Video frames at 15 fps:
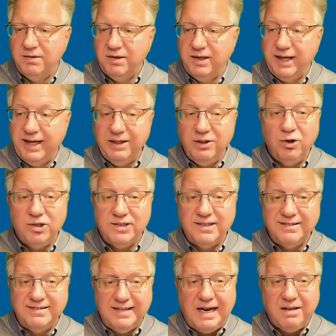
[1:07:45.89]
it looks
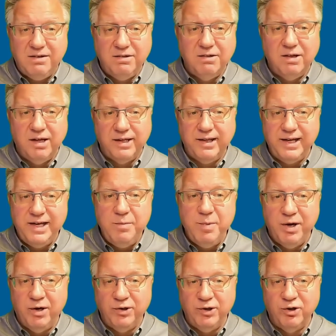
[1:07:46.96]
exactly like the
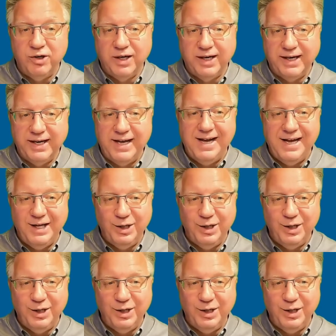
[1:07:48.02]
email you're going to get,